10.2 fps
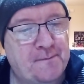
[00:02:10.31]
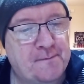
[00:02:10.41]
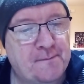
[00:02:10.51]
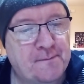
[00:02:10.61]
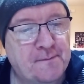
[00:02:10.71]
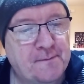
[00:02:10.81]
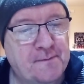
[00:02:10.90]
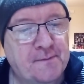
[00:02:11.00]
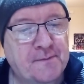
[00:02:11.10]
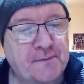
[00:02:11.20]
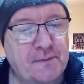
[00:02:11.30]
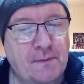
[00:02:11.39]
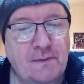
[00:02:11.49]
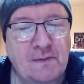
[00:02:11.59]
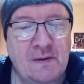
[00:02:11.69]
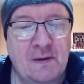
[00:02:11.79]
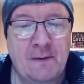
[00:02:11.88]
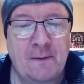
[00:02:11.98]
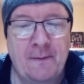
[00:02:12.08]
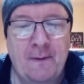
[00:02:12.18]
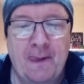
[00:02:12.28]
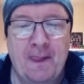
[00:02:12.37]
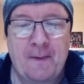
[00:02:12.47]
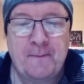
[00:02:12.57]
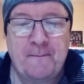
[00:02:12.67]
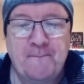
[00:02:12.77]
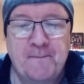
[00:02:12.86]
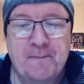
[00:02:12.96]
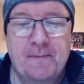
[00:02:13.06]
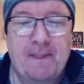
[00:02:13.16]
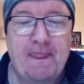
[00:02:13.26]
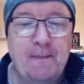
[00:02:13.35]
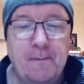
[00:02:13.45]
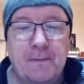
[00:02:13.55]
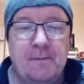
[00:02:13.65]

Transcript: Nobody speaks.